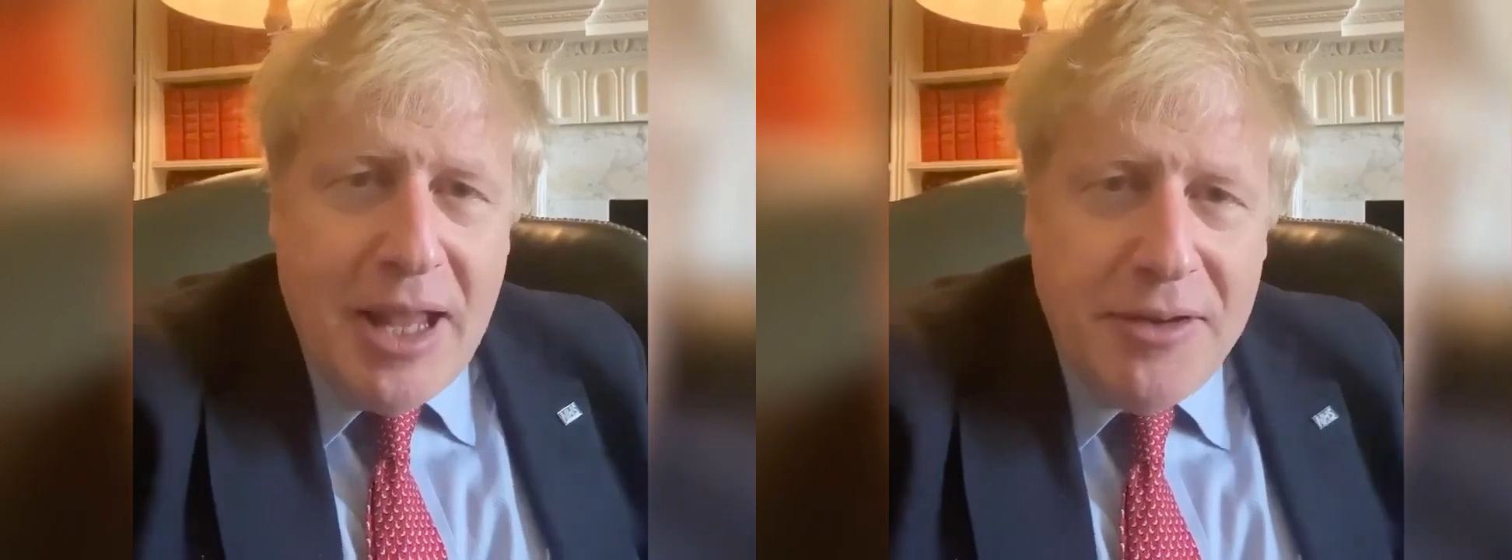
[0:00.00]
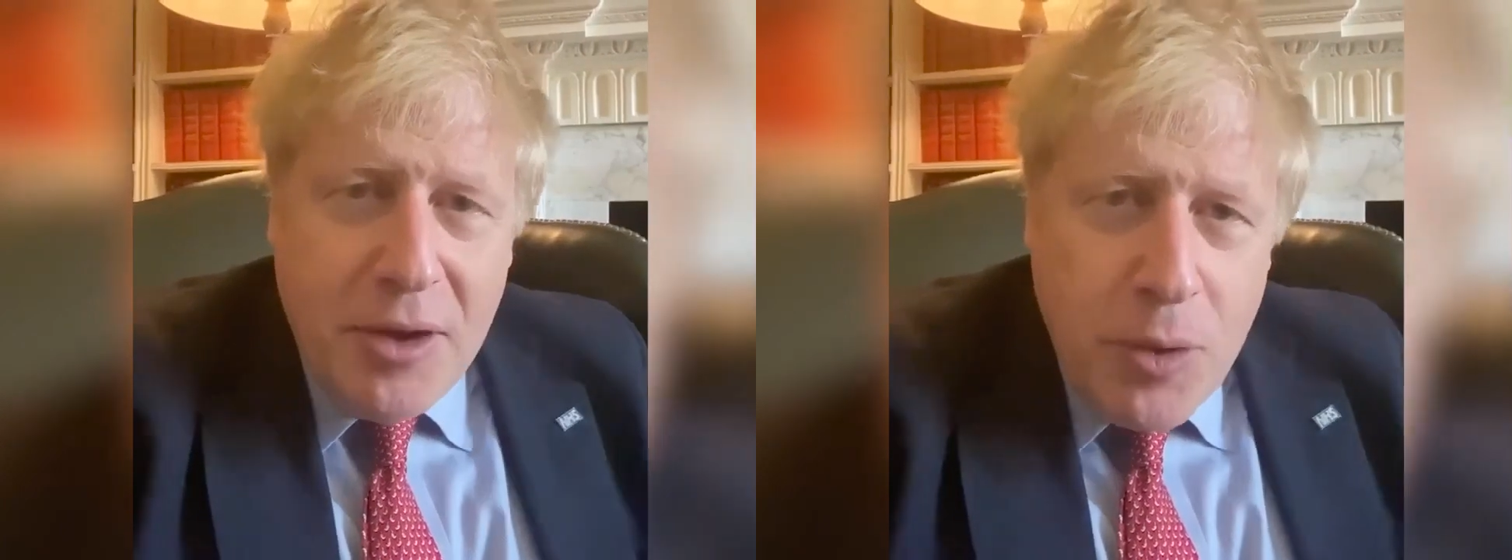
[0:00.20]

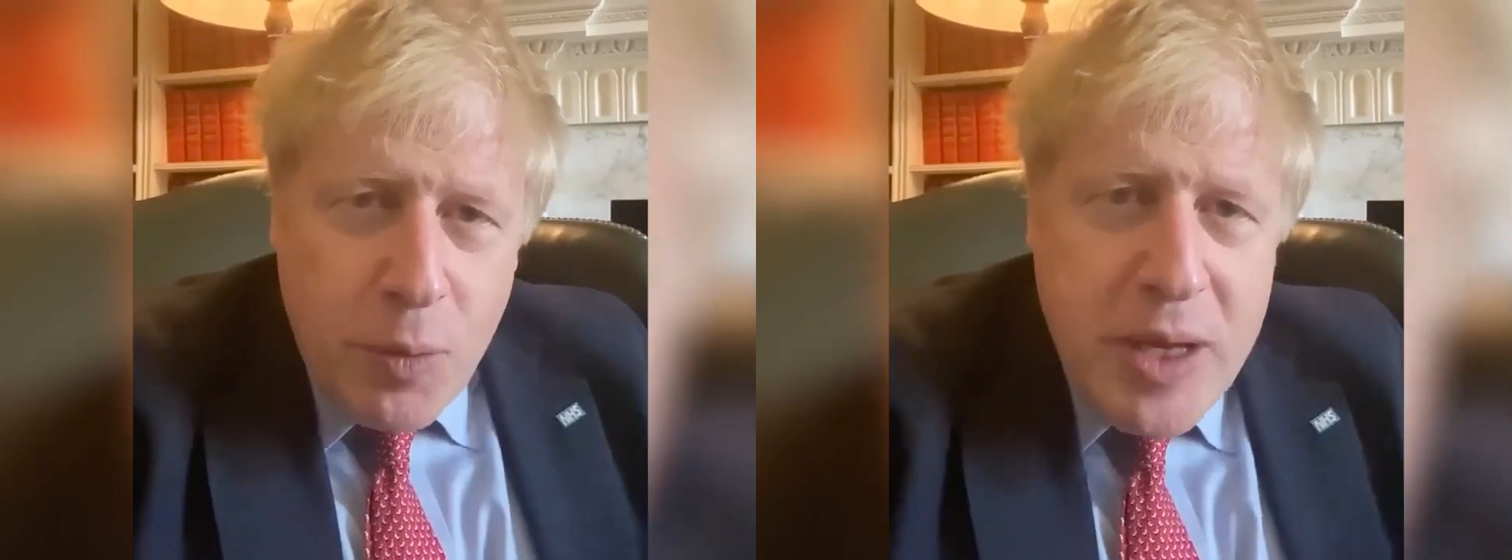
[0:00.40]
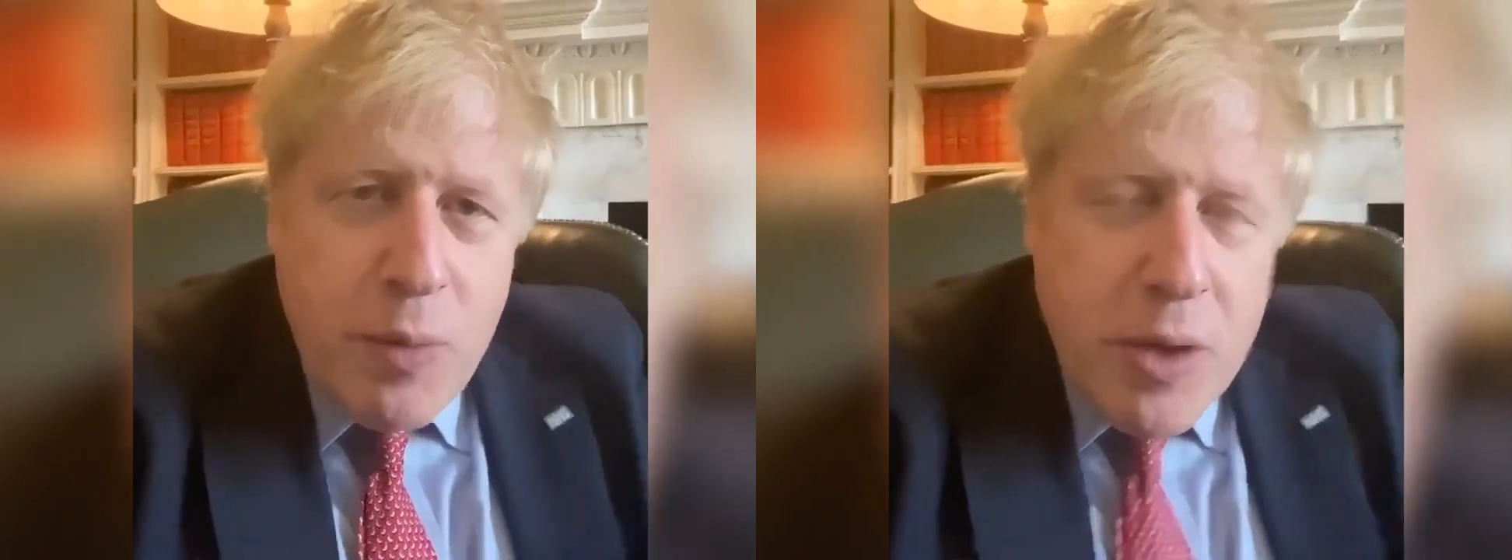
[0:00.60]
And
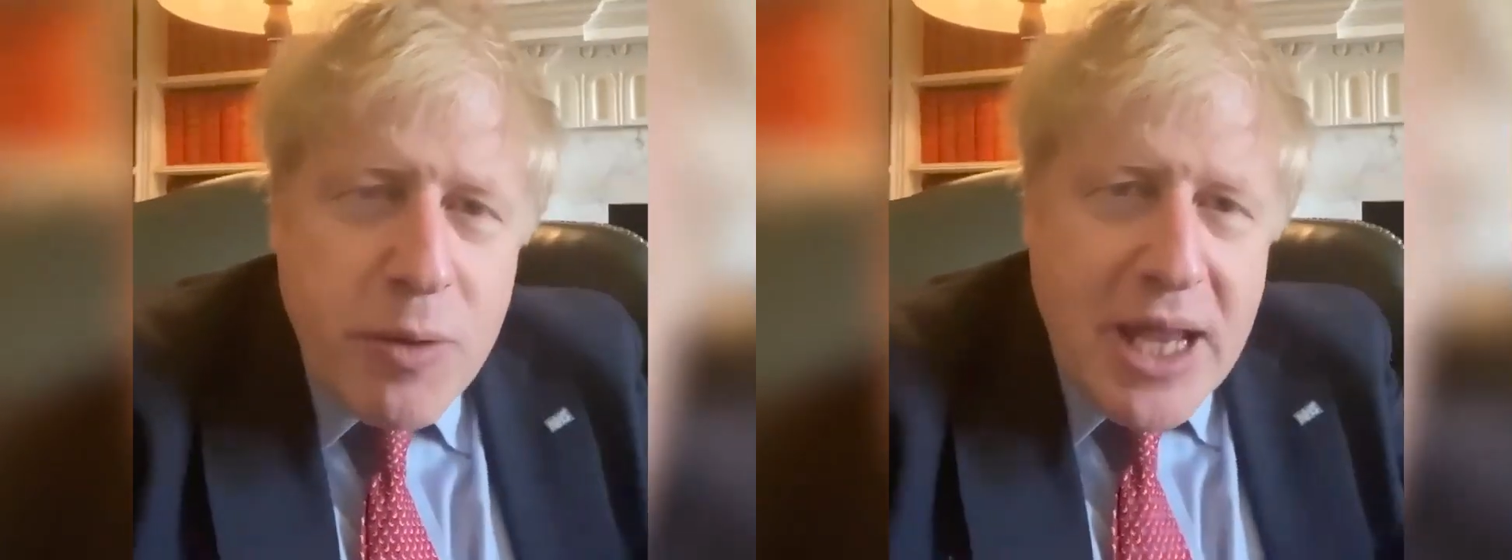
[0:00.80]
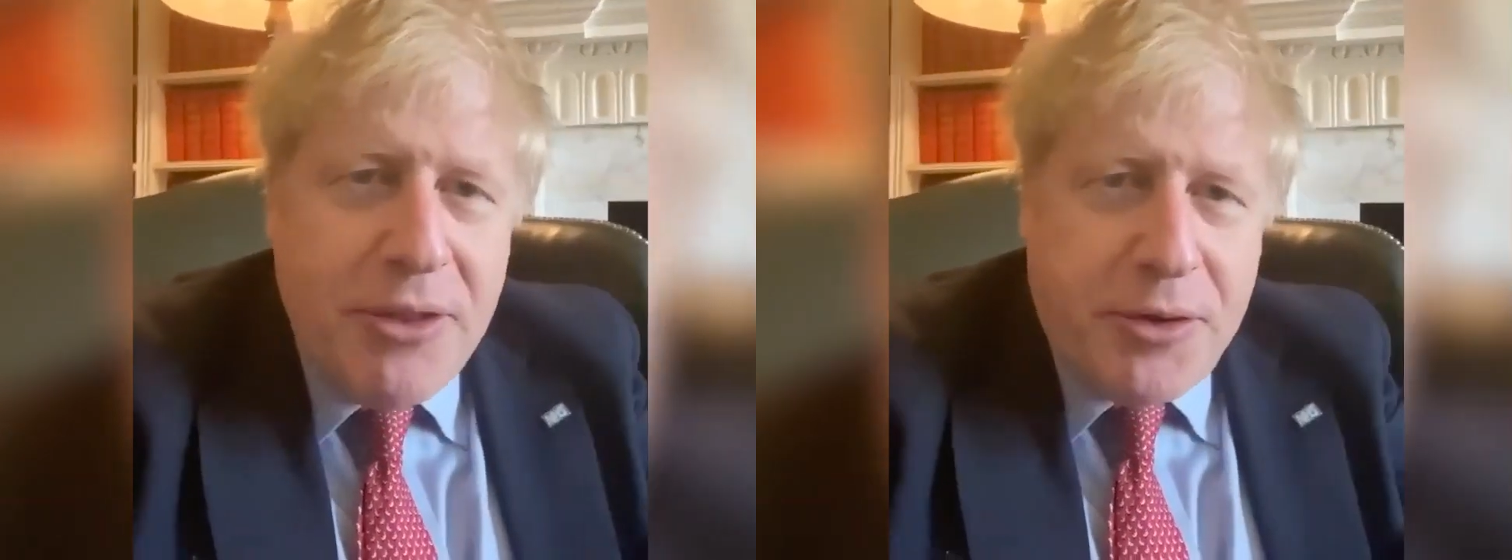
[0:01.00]
we
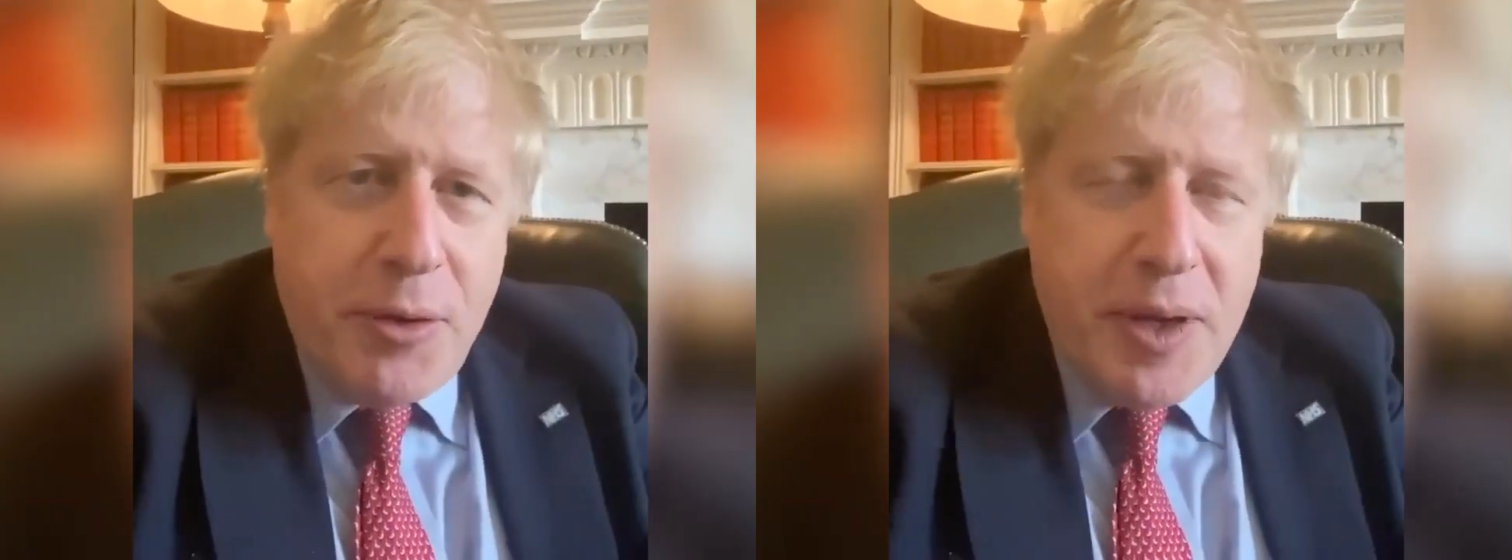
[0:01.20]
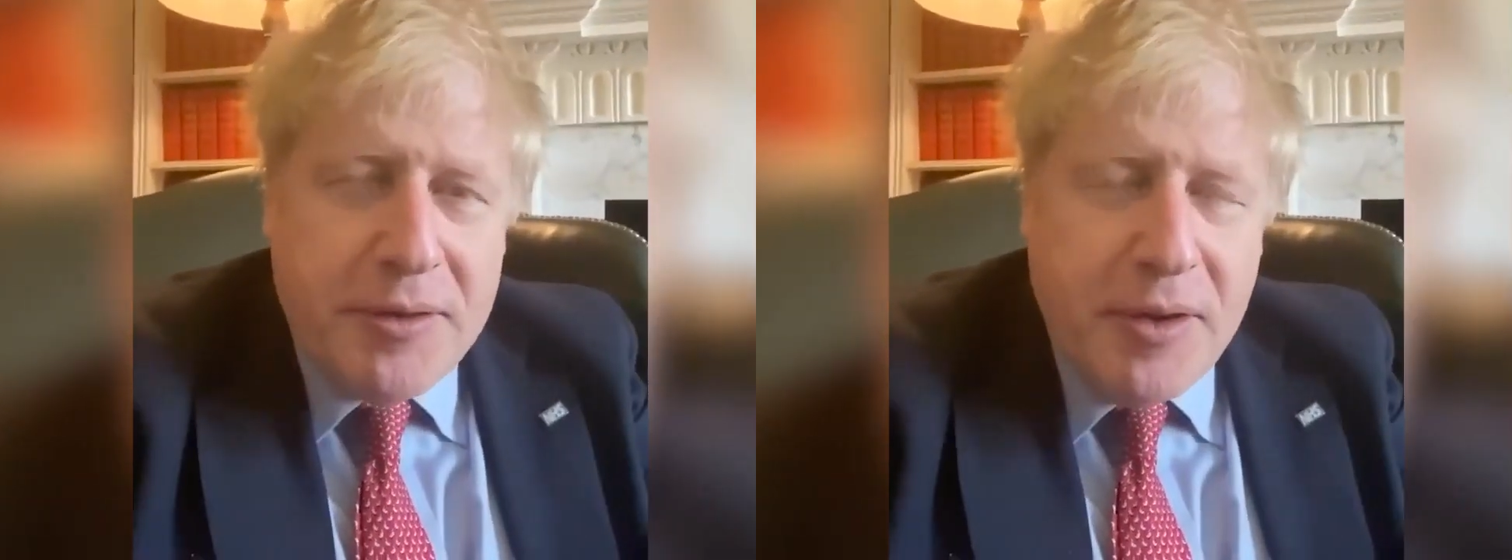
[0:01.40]
will get
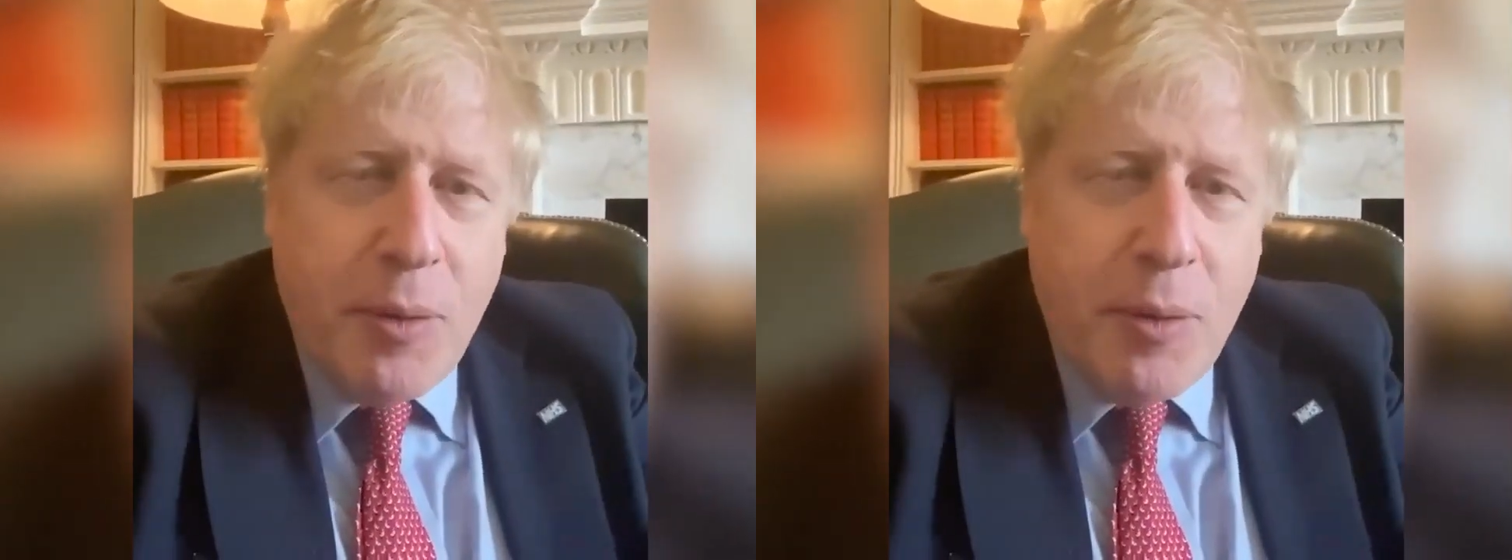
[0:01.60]
through it.